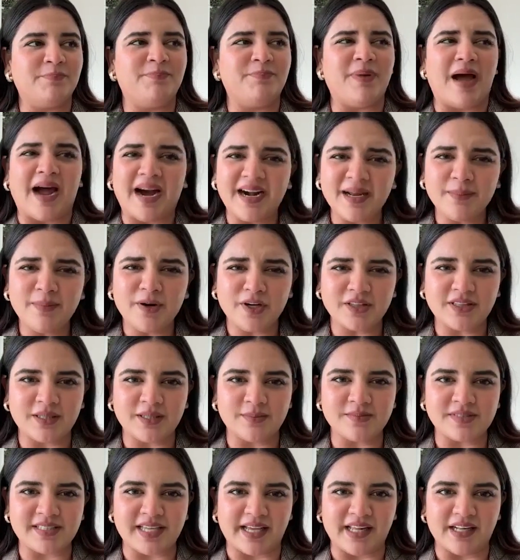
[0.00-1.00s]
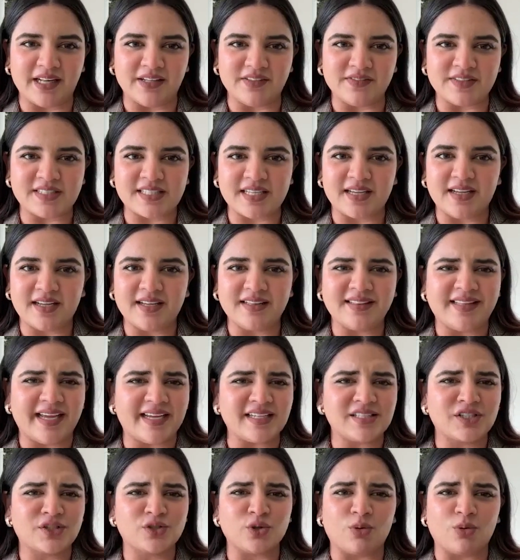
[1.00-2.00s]
bad about themselves.
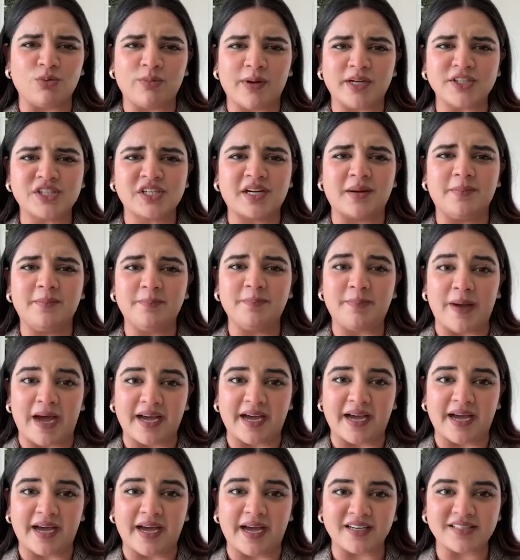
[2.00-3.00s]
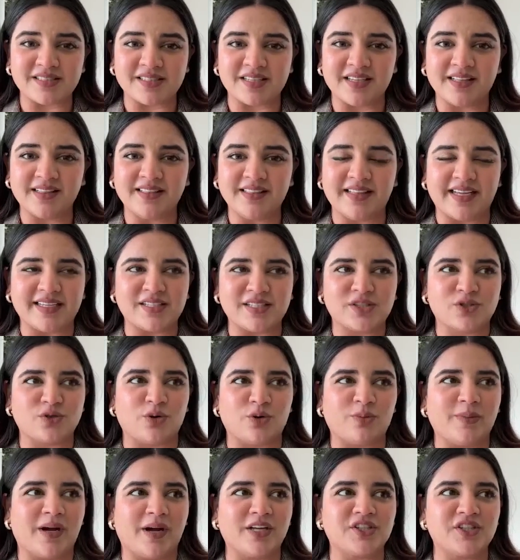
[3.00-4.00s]
There's so much comparison, there's so
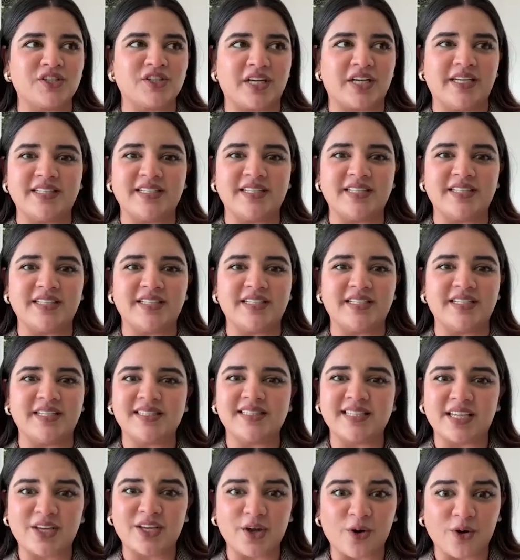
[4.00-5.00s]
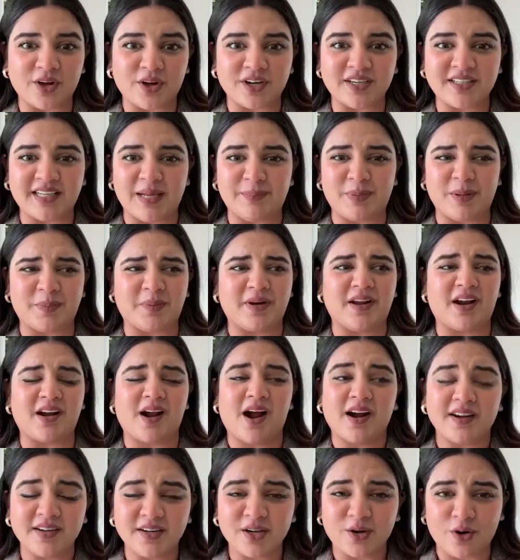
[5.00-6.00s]
much insecurity. People are
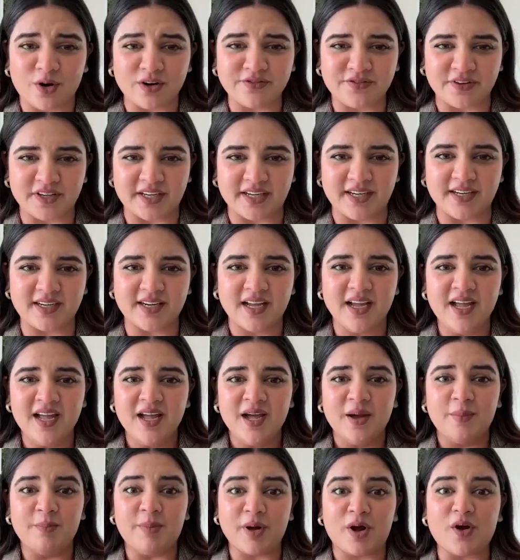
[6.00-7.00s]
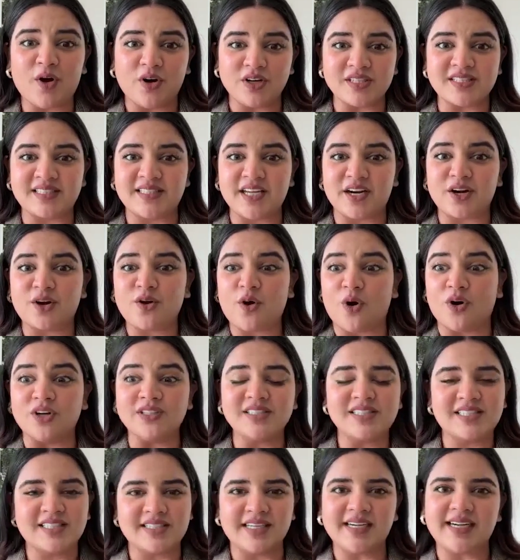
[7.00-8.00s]
underconfident because they're
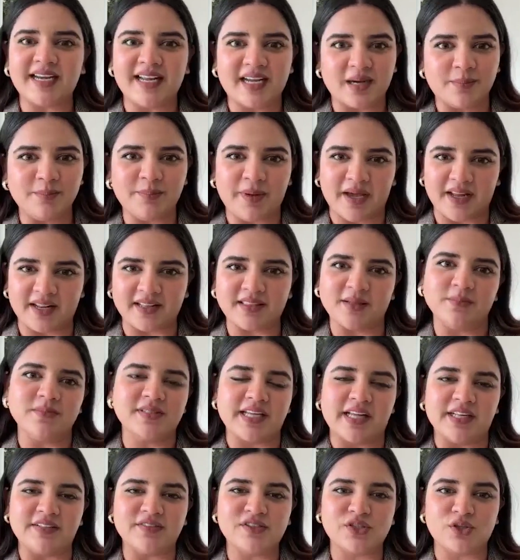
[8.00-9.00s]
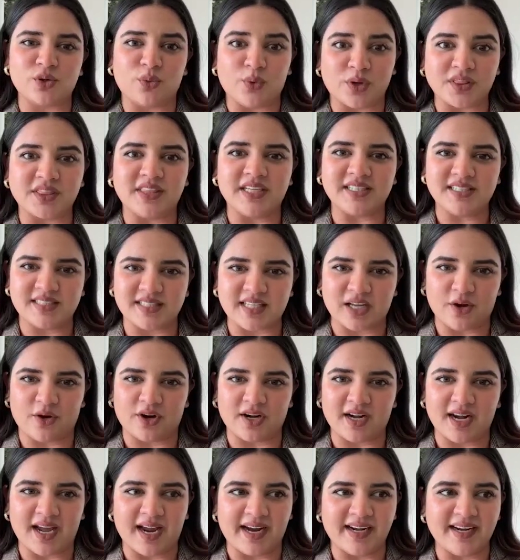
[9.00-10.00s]
constantly comparing themselves to what they see
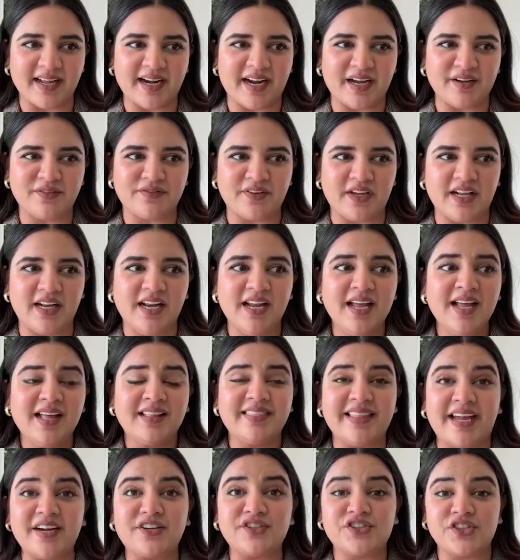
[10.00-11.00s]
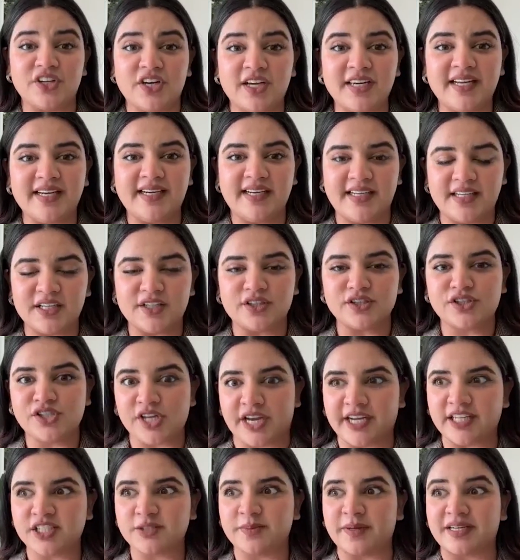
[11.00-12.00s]
online. And I feel that really needed to
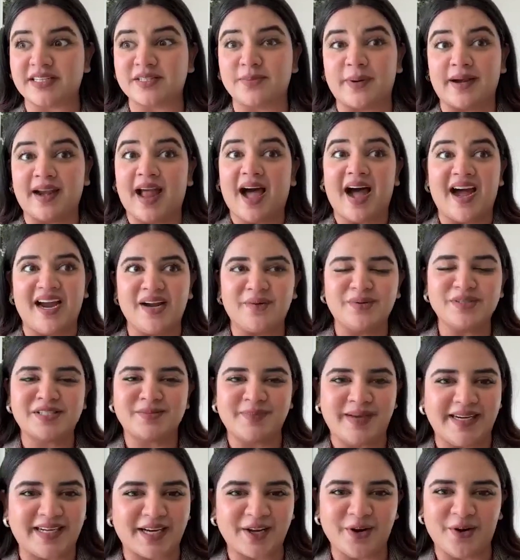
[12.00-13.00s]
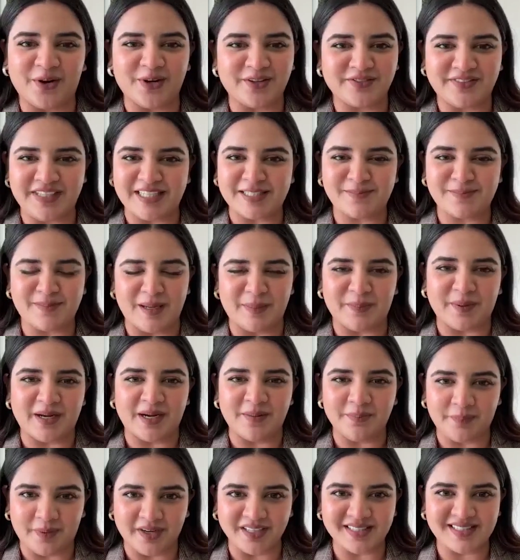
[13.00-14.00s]
change, because when I was meeting all of these people in
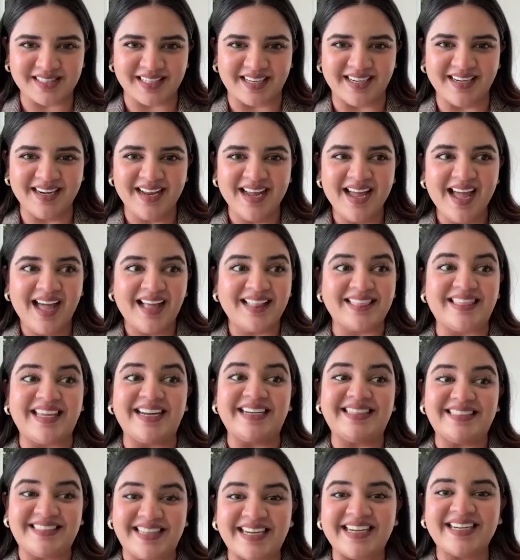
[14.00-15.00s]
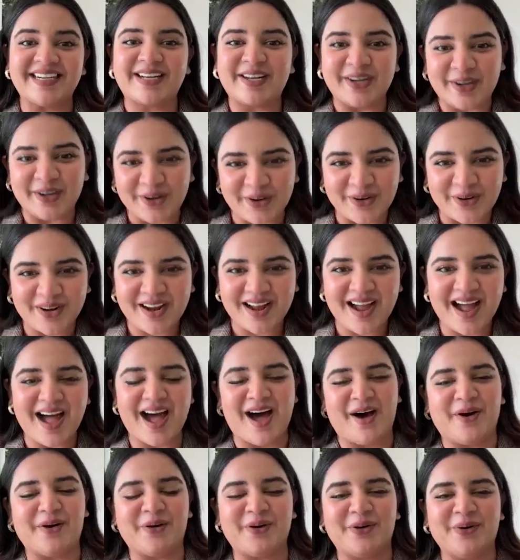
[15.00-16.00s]
person, they didn't look
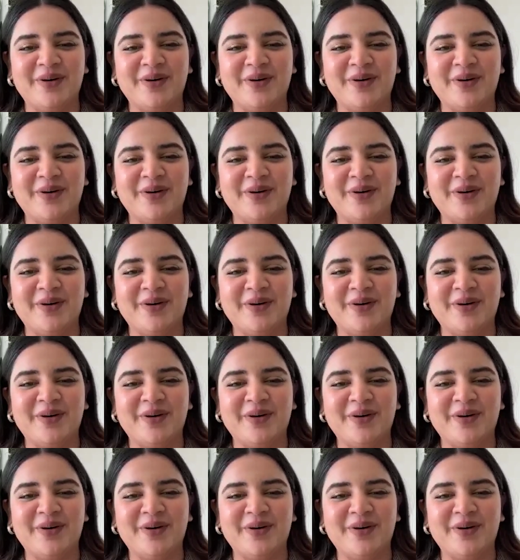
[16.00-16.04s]
how